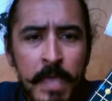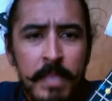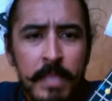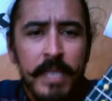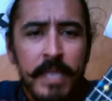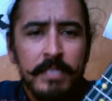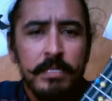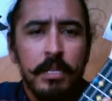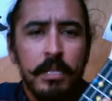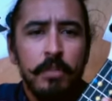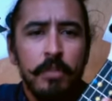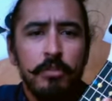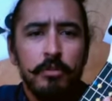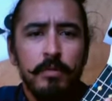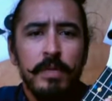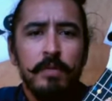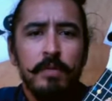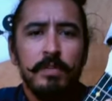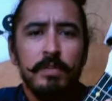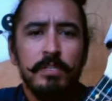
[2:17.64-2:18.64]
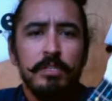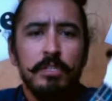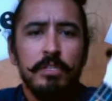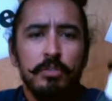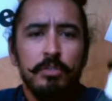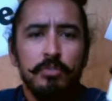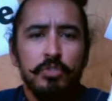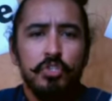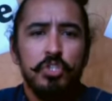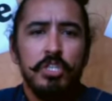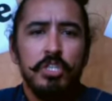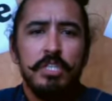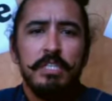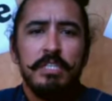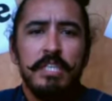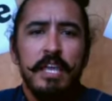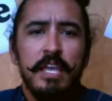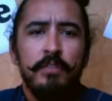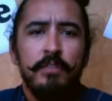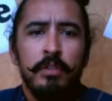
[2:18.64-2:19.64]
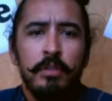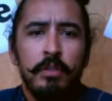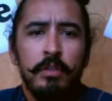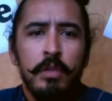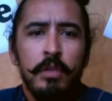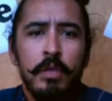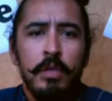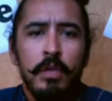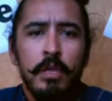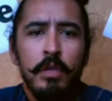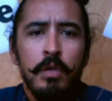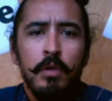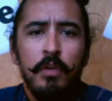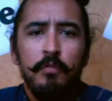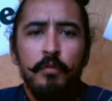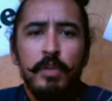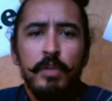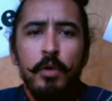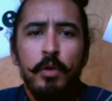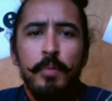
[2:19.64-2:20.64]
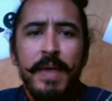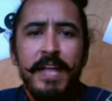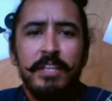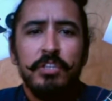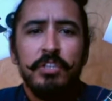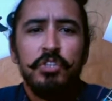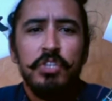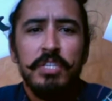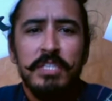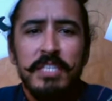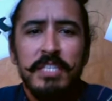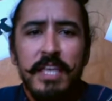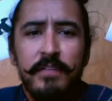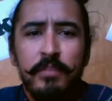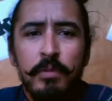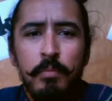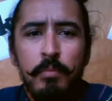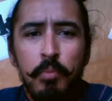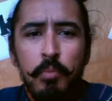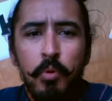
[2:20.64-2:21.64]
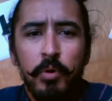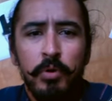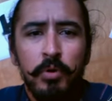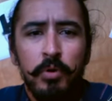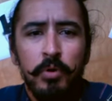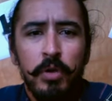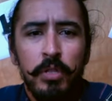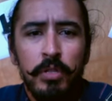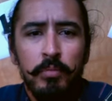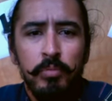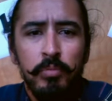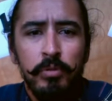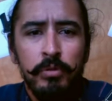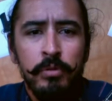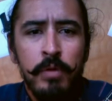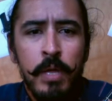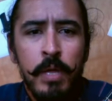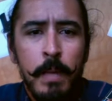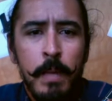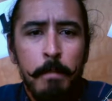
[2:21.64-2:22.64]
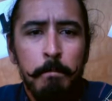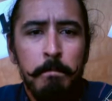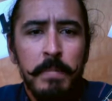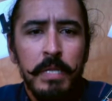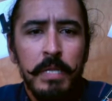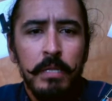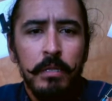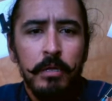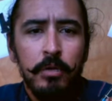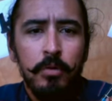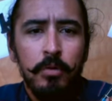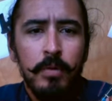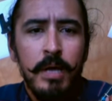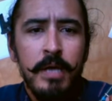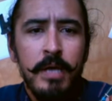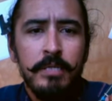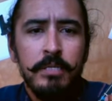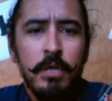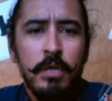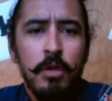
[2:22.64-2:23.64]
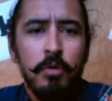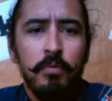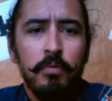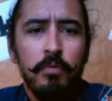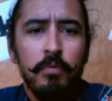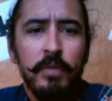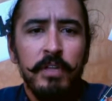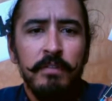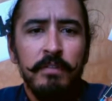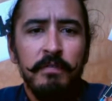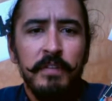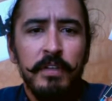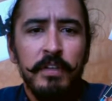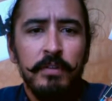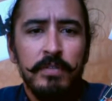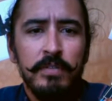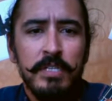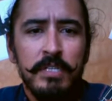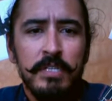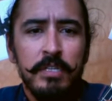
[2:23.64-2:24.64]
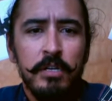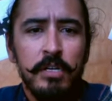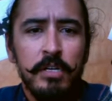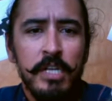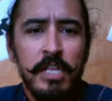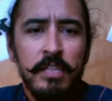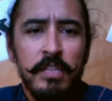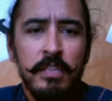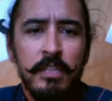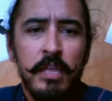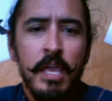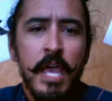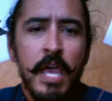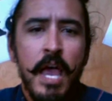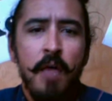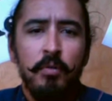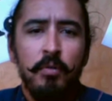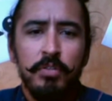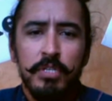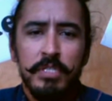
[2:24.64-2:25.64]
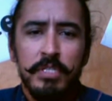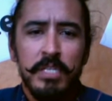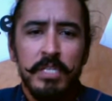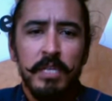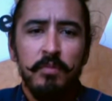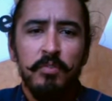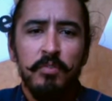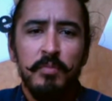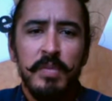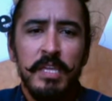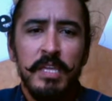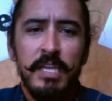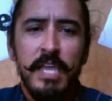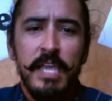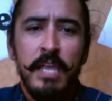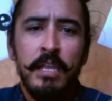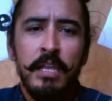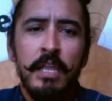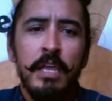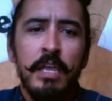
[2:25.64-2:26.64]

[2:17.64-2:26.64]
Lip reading: That's another great reason to use G7. If we go back to G7, pointer on the blue, middle across, ring finger sits underneath. I want you to sing it with me again.